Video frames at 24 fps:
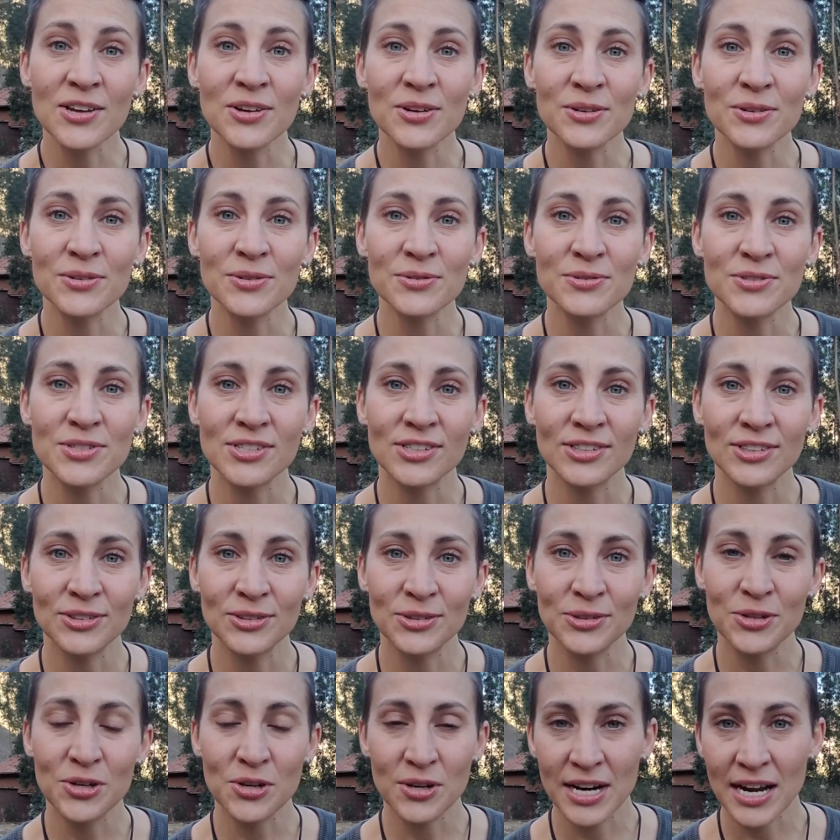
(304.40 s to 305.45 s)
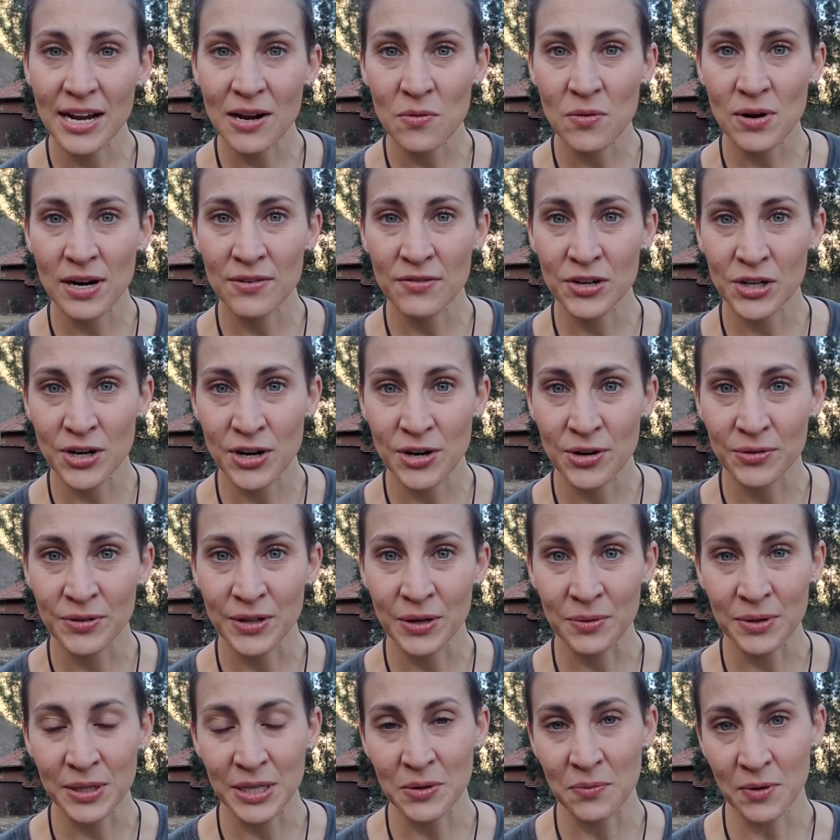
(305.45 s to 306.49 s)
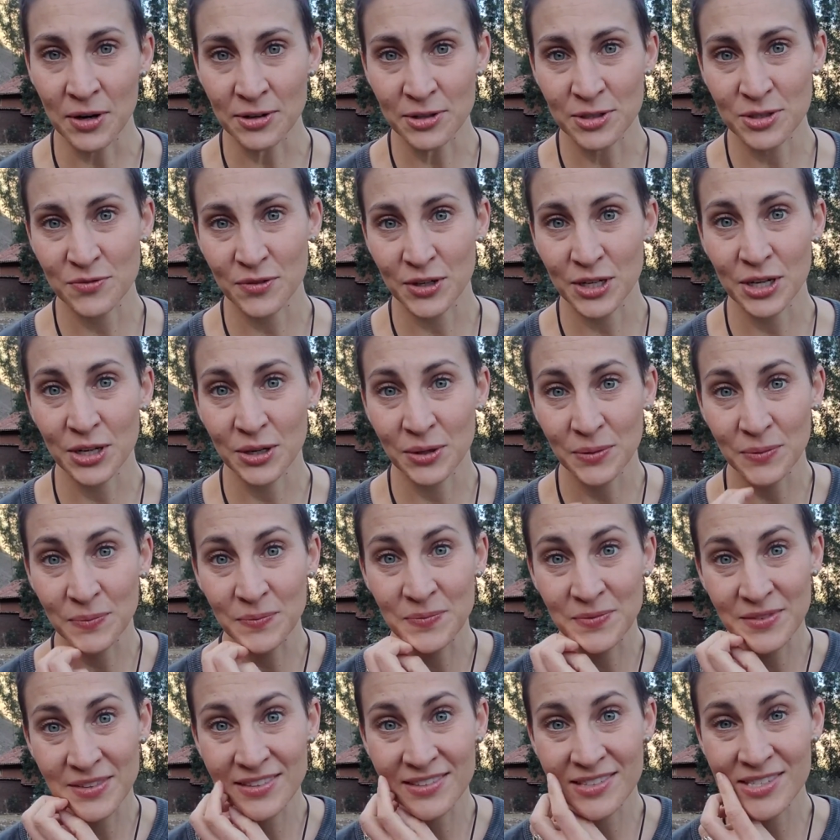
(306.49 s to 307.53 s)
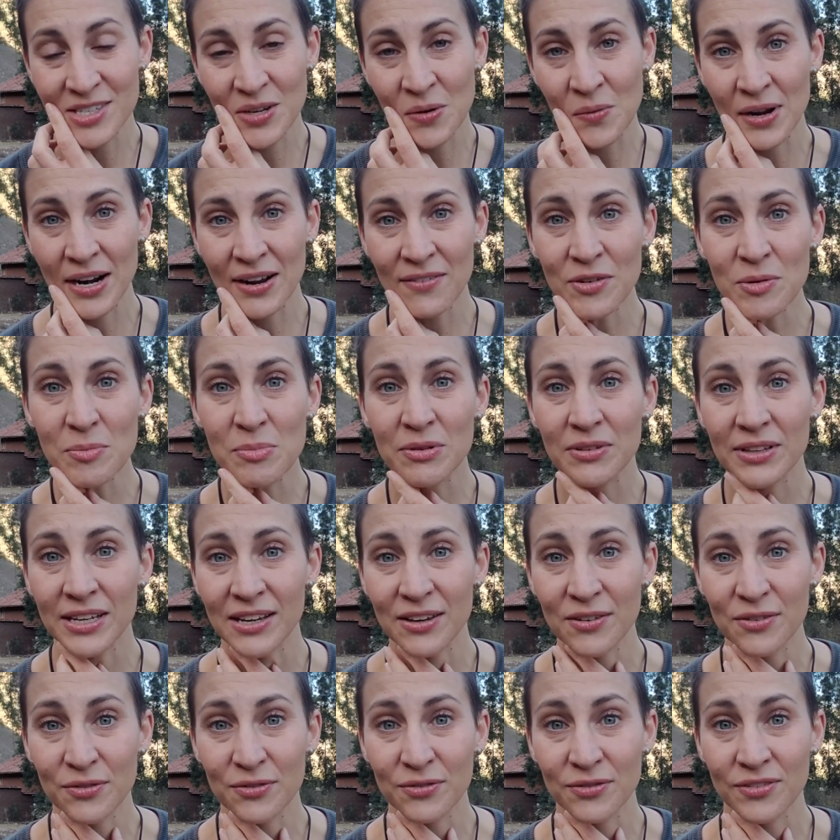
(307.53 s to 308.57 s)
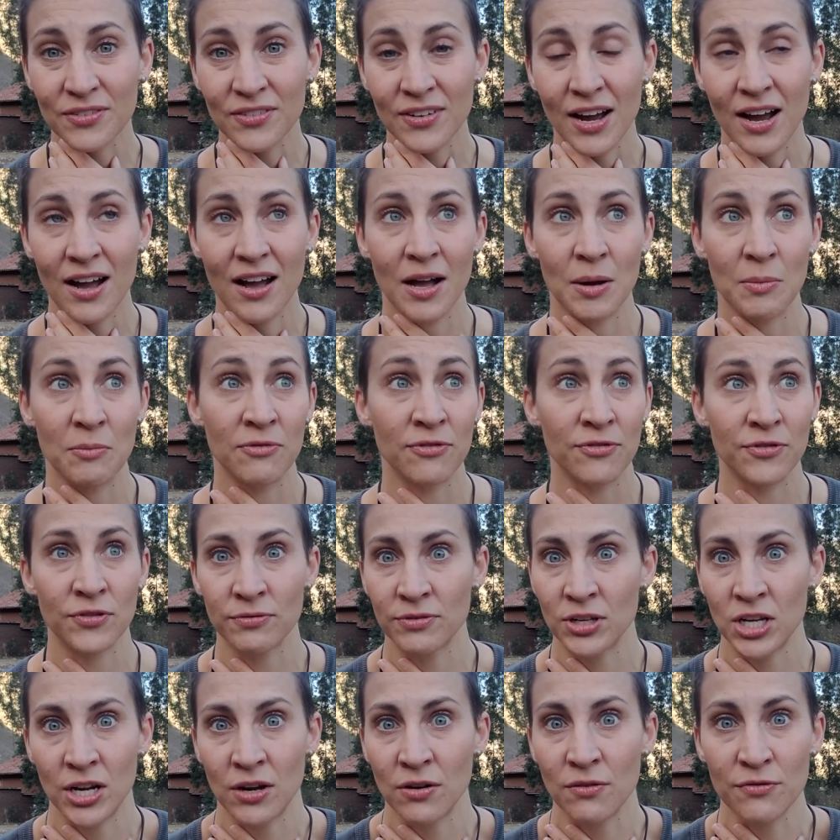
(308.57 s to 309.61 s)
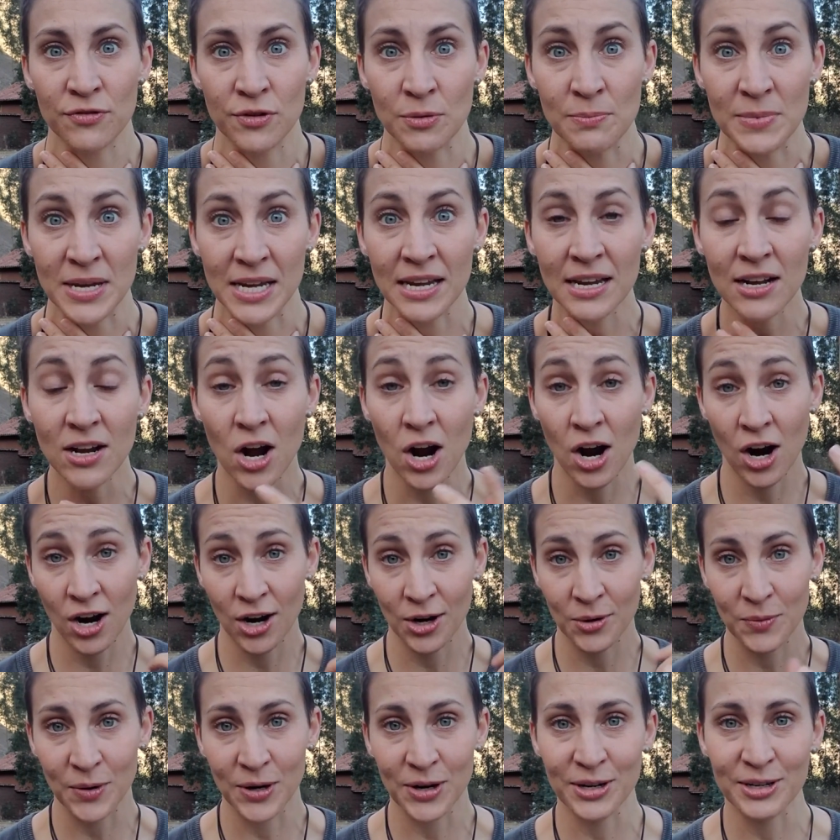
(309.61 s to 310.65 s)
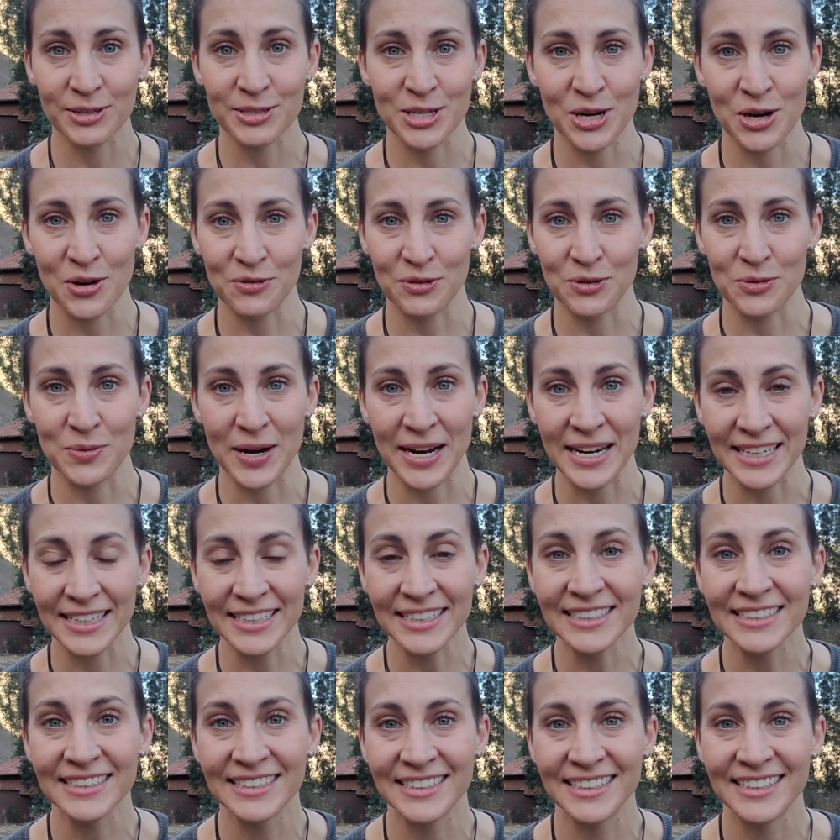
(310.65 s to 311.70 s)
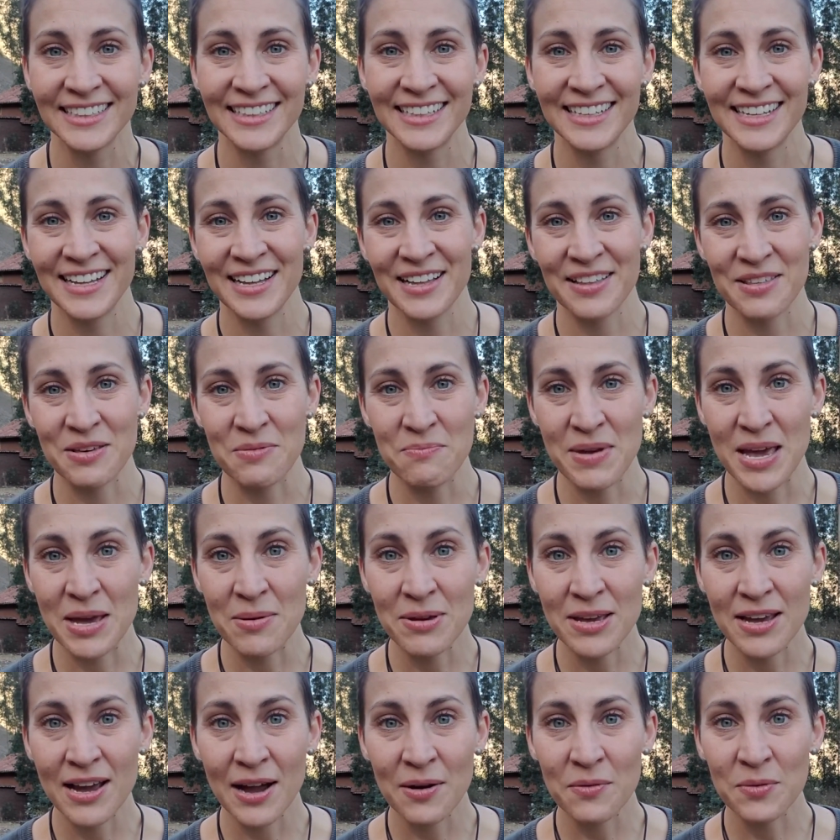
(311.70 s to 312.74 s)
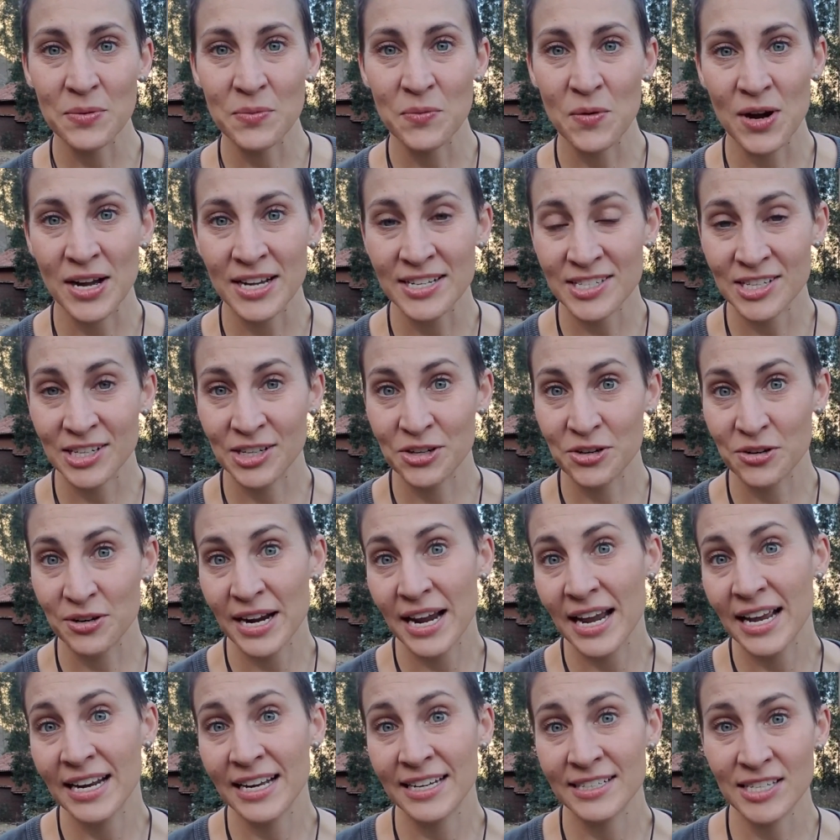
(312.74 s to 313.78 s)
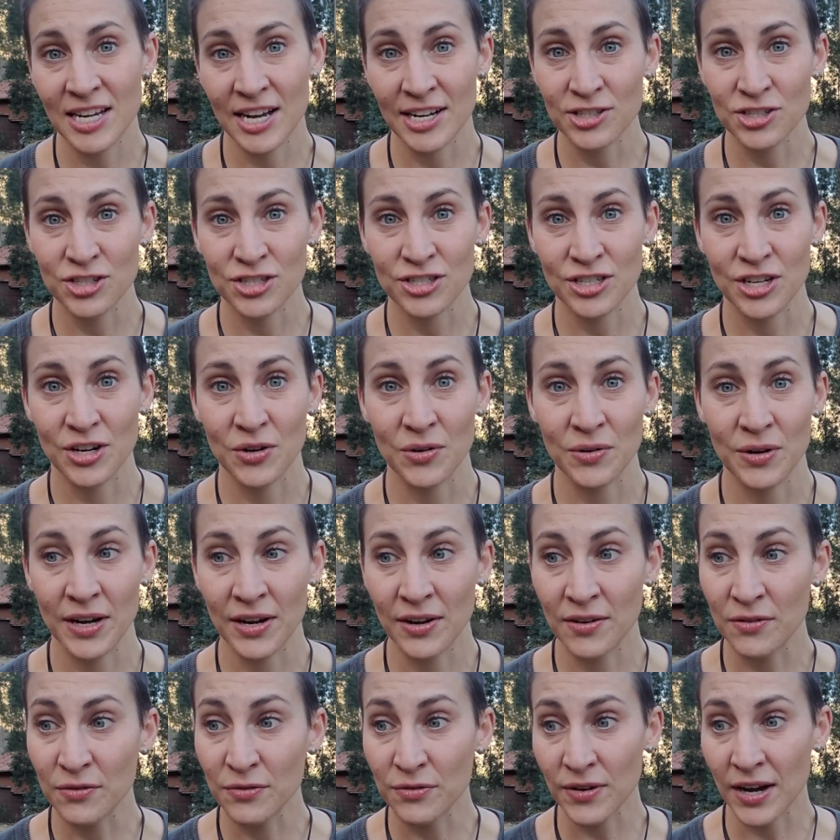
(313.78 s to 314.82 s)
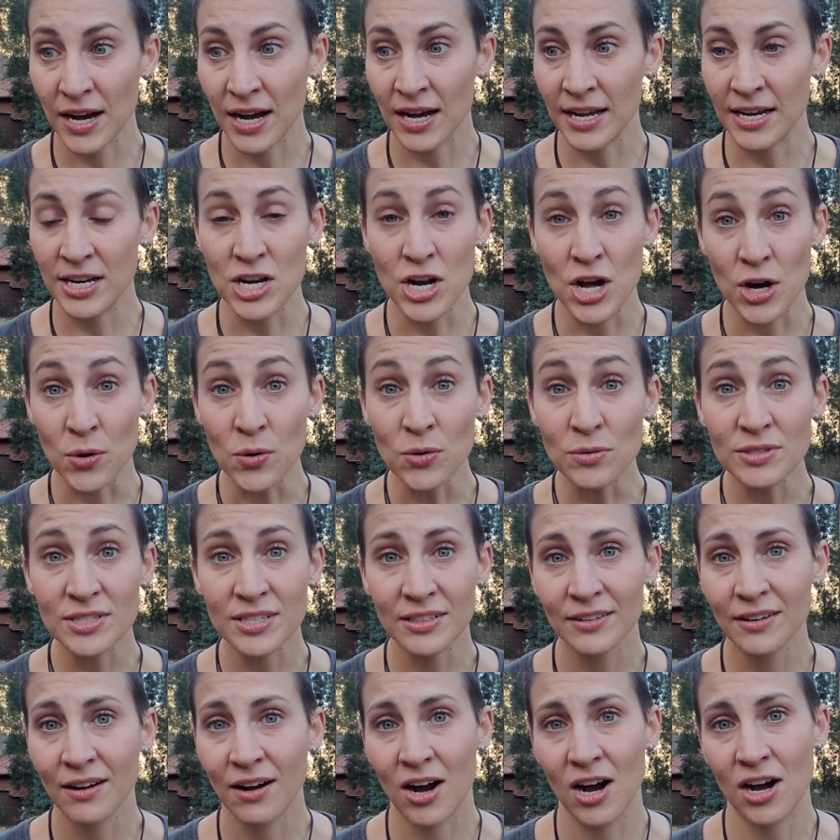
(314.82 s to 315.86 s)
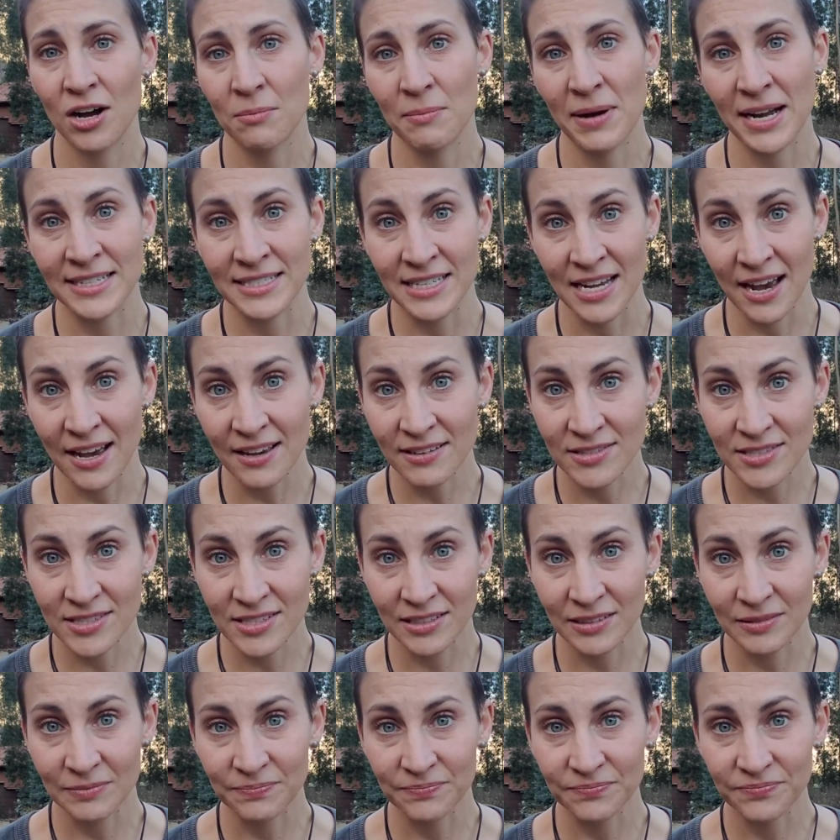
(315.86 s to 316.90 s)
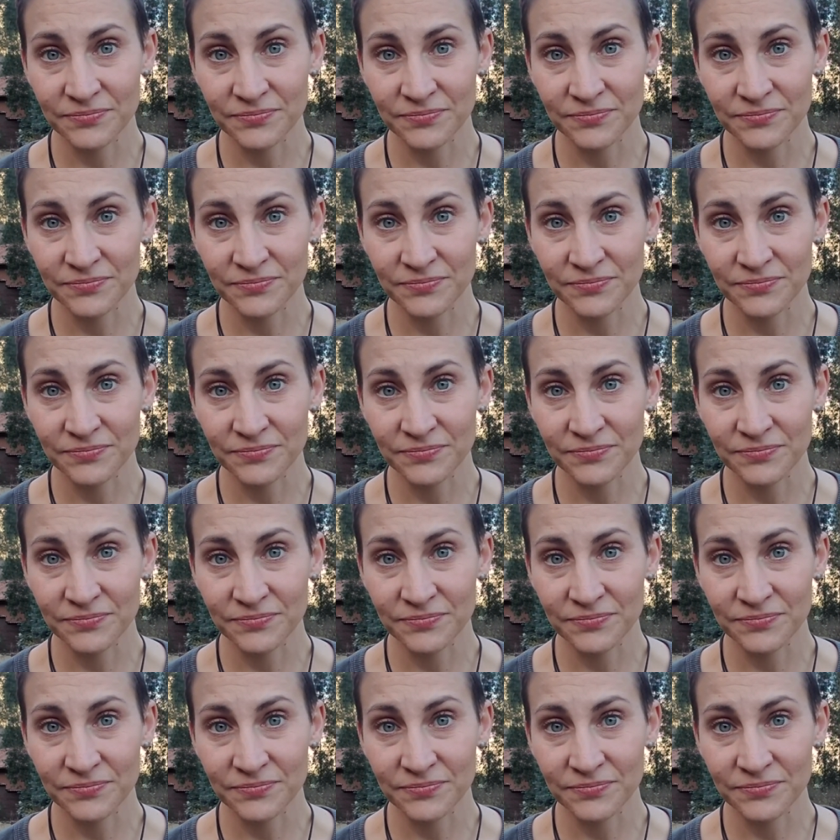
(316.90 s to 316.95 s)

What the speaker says: you to create one of your own that really works for you. So whatever belief, for me, hard work is overrated, then maybe I would want to create a touchstone of a note on my desk.